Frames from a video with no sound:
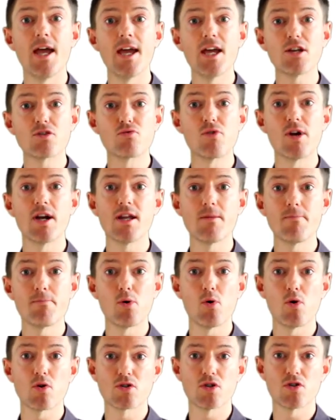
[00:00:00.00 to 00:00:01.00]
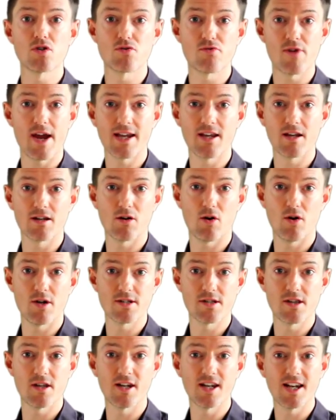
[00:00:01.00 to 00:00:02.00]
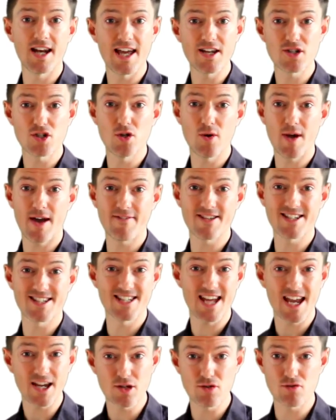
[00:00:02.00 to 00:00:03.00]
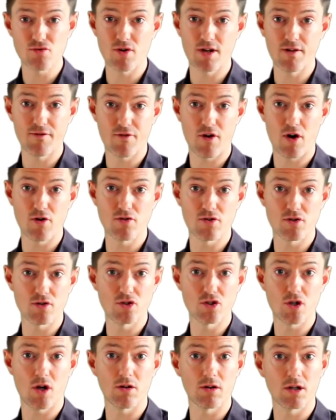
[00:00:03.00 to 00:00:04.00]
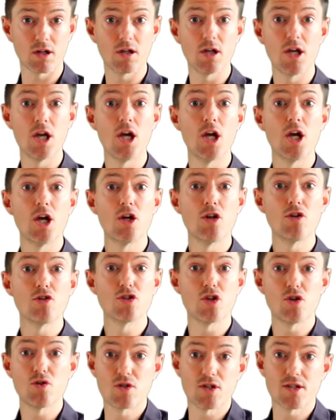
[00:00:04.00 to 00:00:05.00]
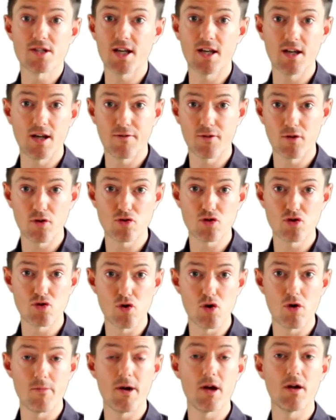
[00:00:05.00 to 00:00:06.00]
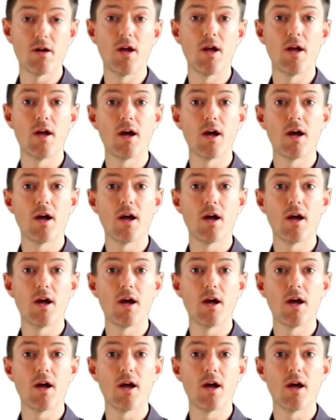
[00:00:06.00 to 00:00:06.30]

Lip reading: It's really important to recognise that unless you have a secondary frozen shoulder due to significant trauma,